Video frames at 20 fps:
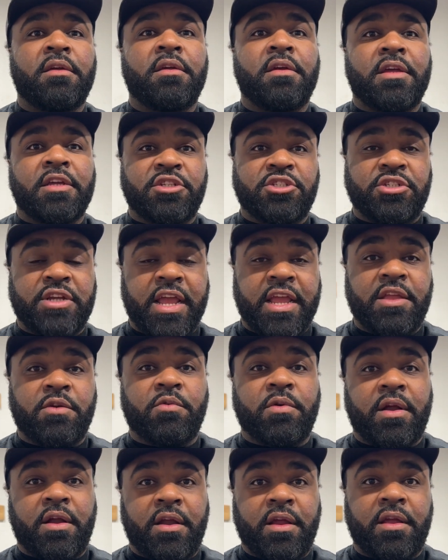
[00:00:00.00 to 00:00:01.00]
It's
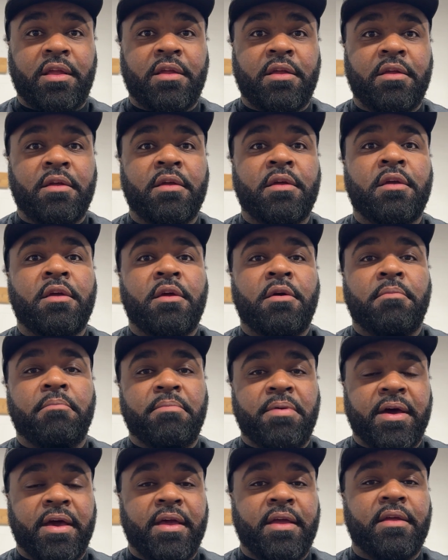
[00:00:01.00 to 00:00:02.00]
January,
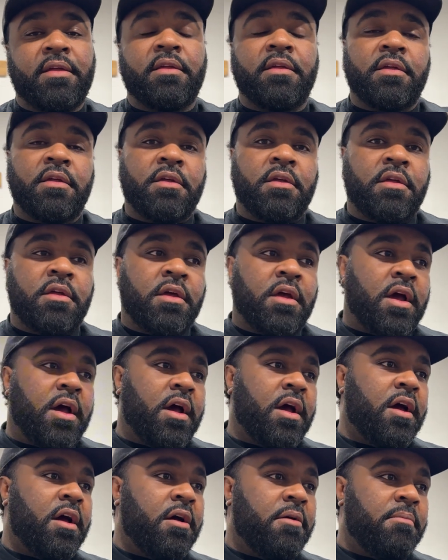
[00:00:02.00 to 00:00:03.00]
but
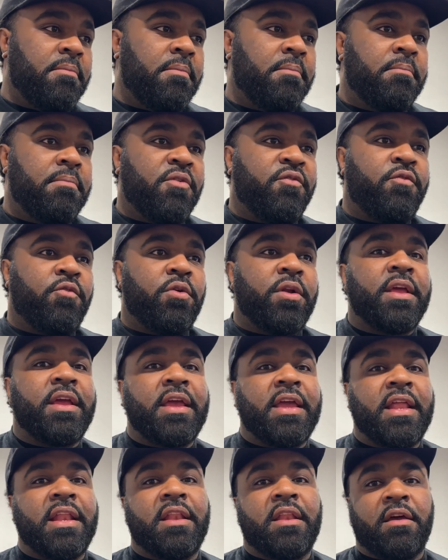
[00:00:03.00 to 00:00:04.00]
before the
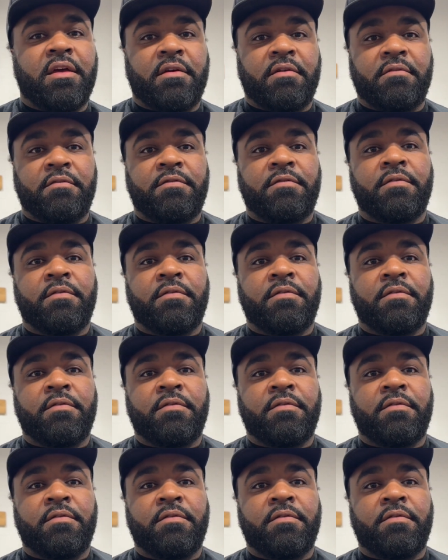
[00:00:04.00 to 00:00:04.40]
end of...